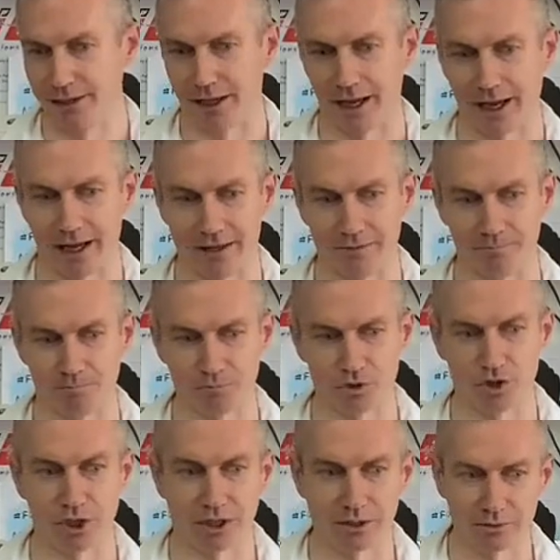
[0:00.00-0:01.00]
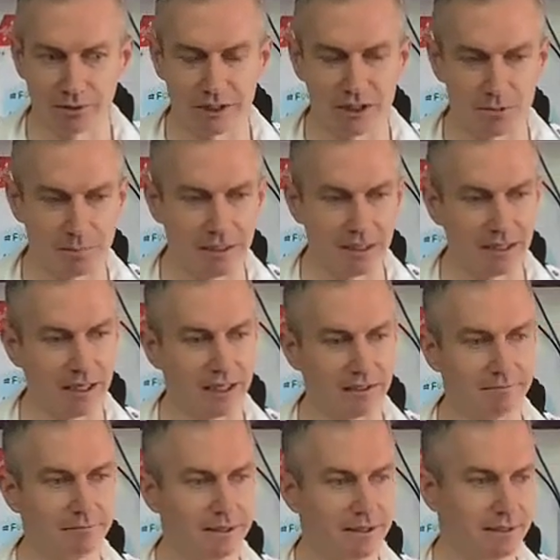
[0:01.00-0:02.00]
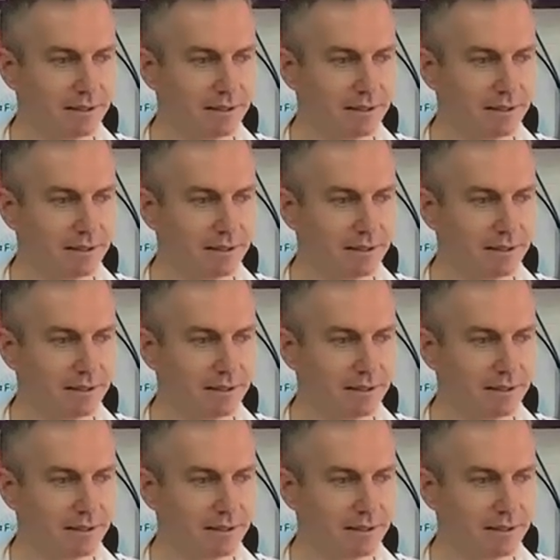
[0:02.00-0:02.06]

and generally speaking,